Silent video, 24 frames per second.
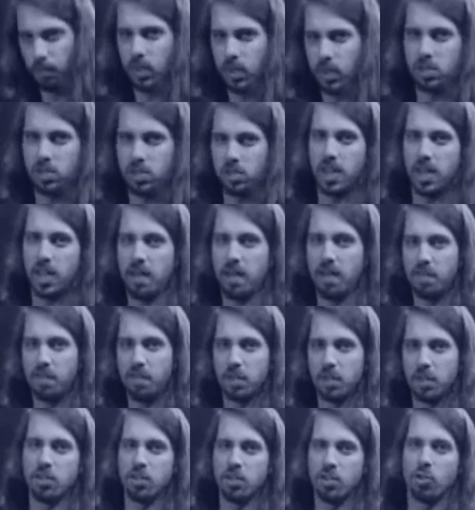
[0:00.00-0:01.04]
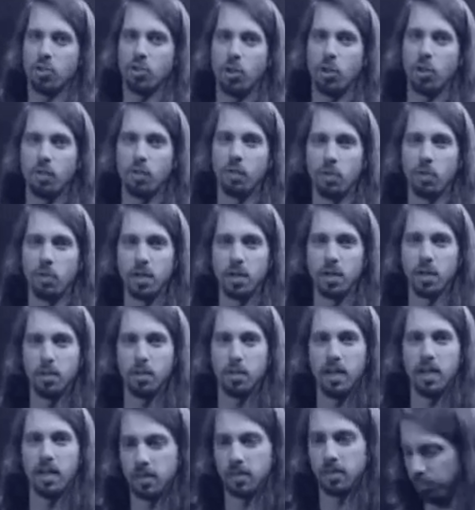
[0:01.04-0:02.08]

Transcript: So you have full control over what you're playing.